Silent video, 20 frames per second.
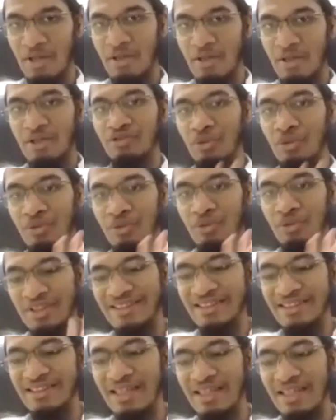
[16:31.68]
So
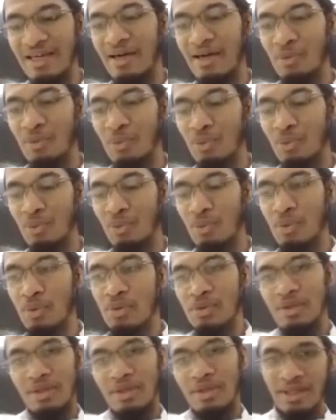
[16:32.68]
this is how
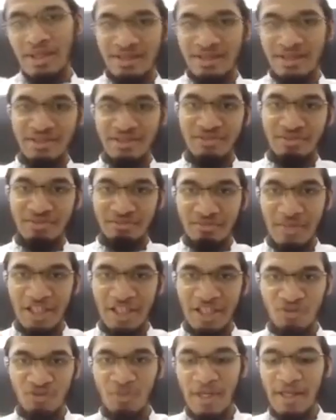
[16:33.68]
it is
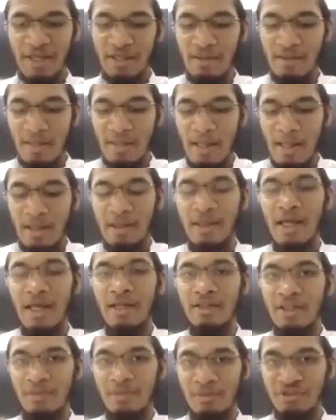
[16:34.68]
explained, that
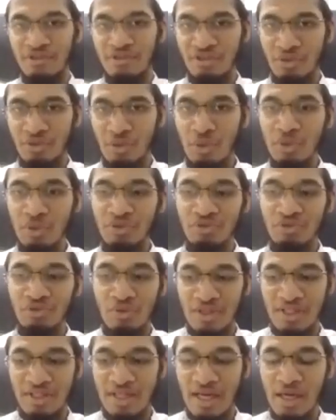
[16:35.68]
the person who is going
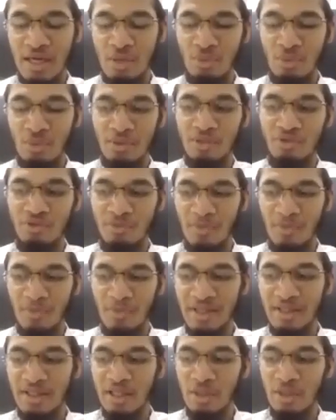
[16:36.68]
to die without
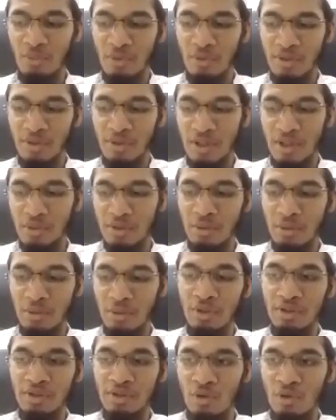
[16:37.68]
repenting, without
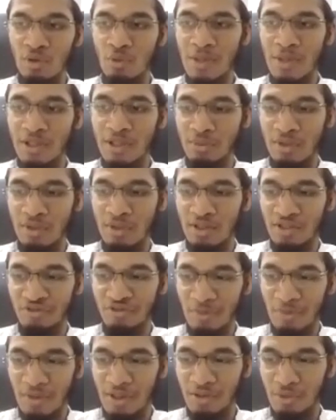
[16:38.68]
doing tawbah to Allah
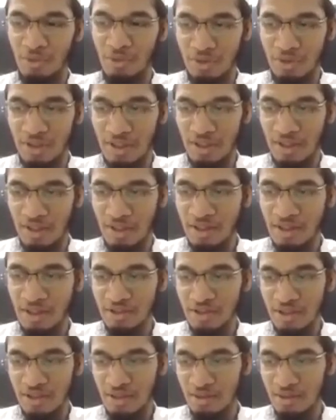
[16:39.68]
subhanahu wa ta'ala,
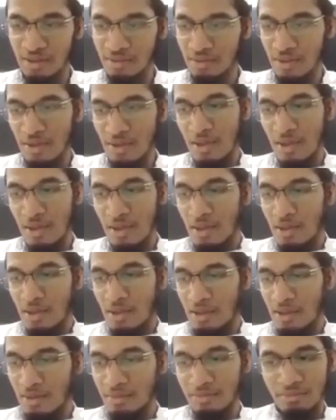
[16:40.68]
shall,
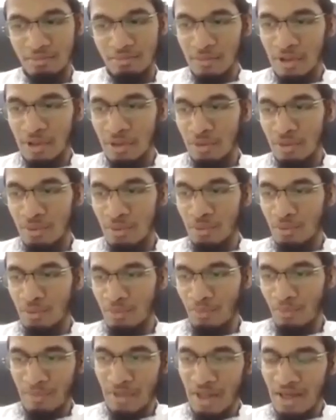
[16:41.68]
you know,
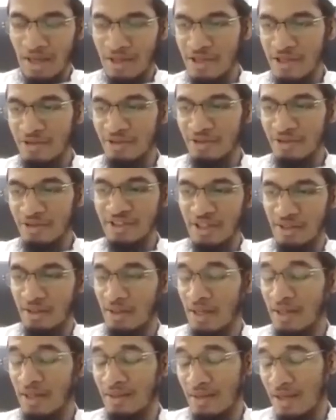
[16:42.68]
enter Jannah
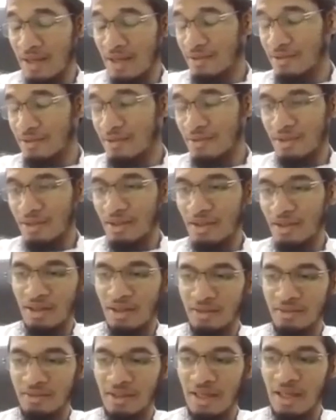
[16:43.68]
and enter
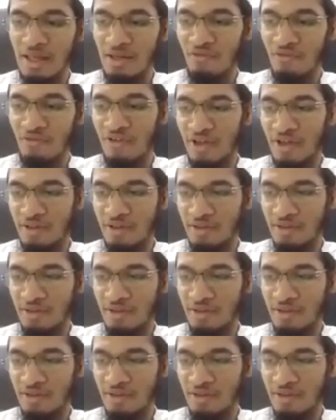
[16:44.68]
the hellfire.